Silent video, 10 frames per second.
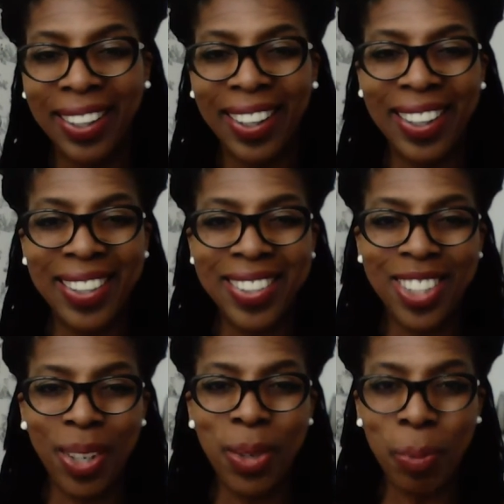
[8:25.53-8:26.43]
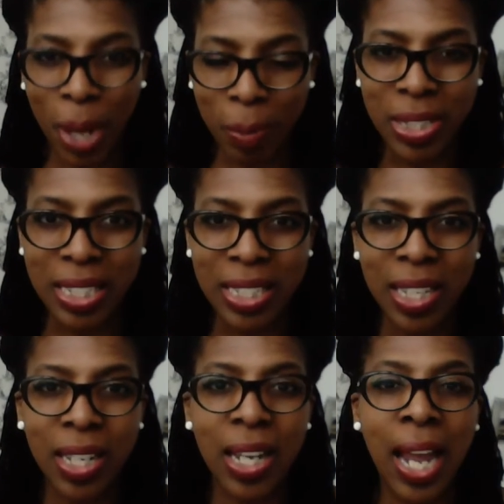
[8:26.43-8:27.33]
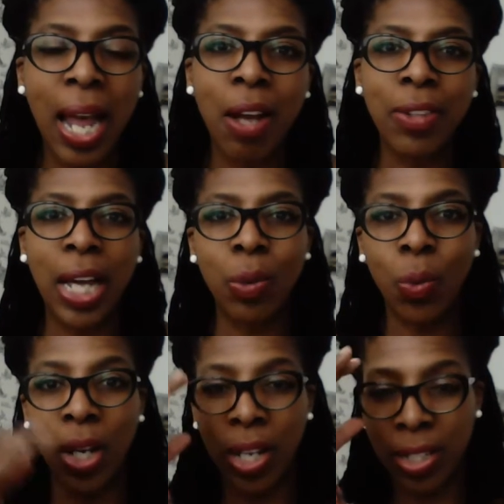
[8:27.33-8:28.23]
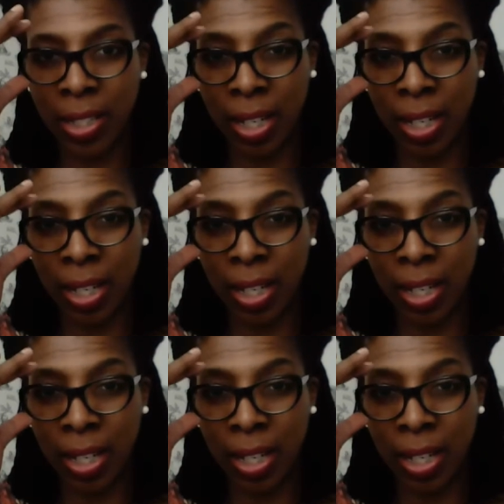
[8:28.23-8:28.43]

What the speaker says: And so you'll be able to see how that works.